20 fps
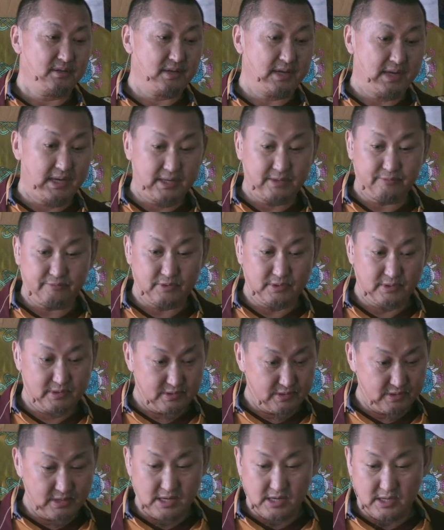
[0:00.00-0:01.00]
Dive,
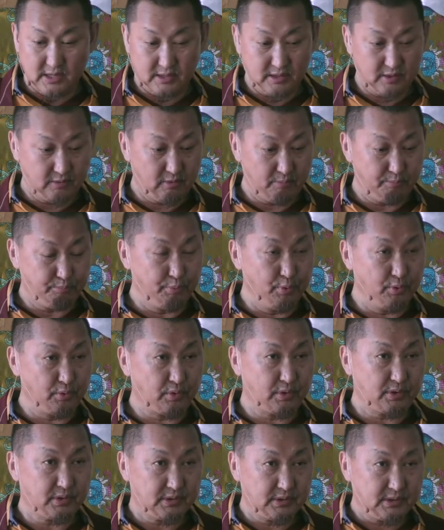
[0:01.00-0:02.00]
really the
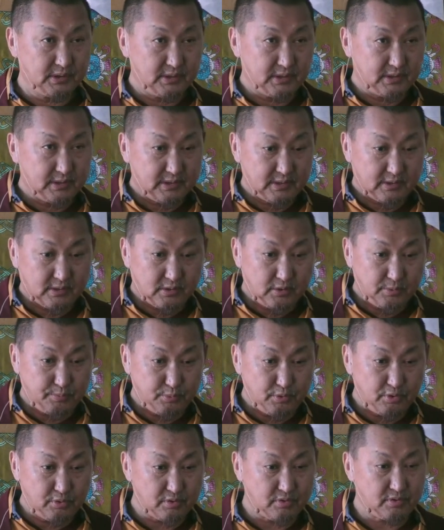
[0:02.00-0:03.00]
book and the
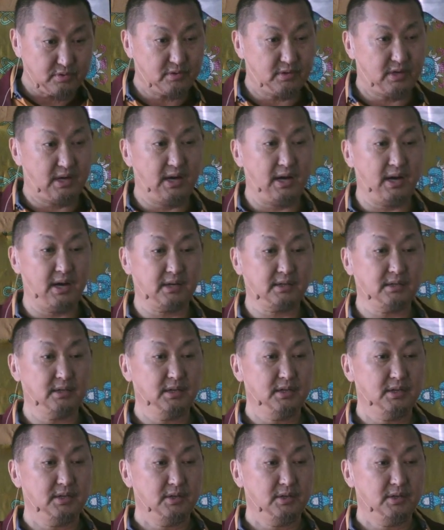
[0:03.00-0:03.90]
scriptures are,